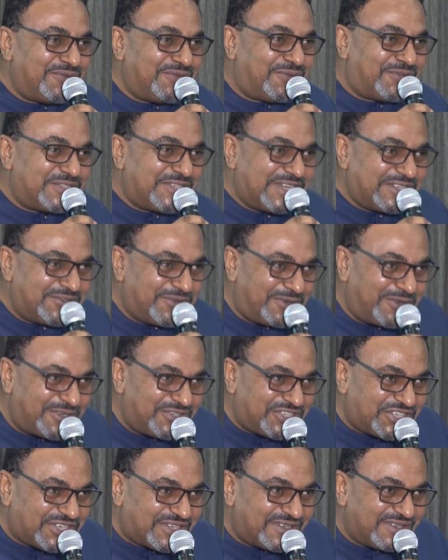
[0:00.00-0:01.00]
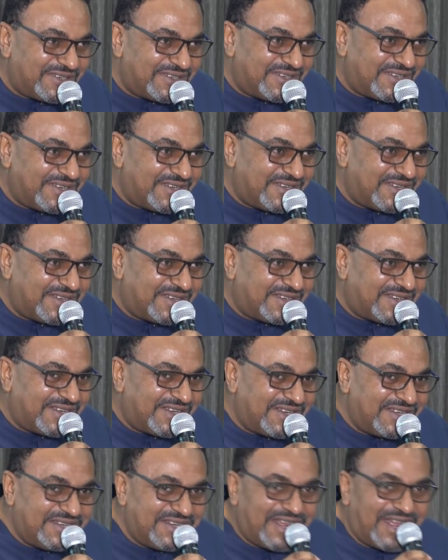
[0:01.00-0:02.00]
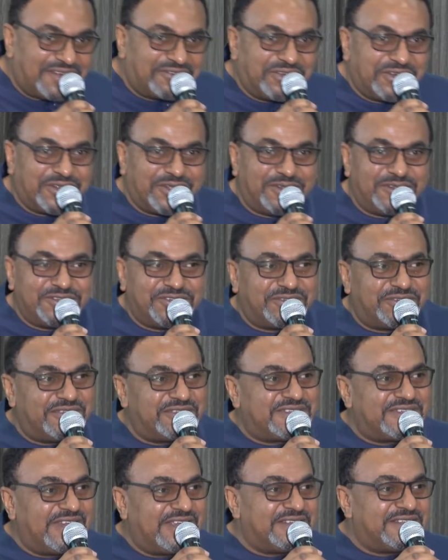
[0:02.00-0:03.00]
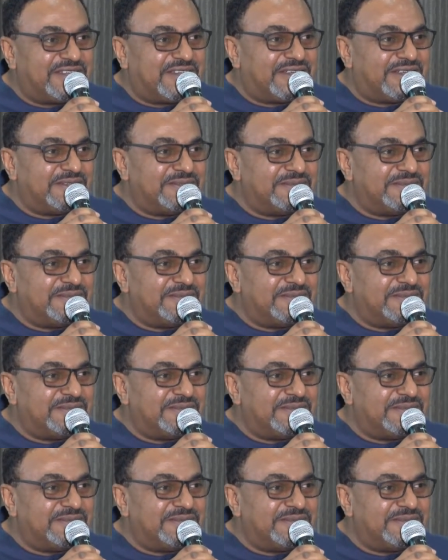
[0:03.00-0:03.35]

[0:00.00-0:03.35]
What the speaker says: for technology in the agricultural sector.